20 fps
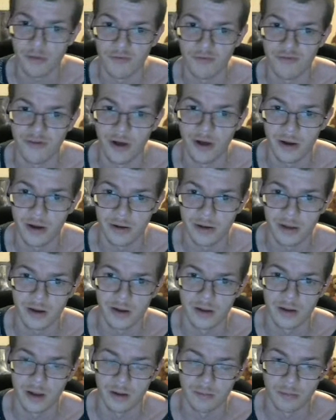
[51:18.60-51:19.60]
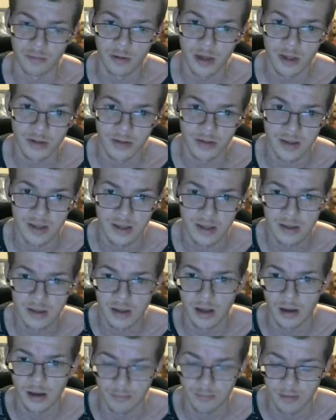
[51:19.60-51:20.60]
Farke, I
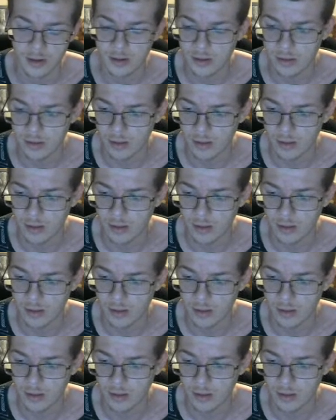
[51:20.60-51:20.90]
really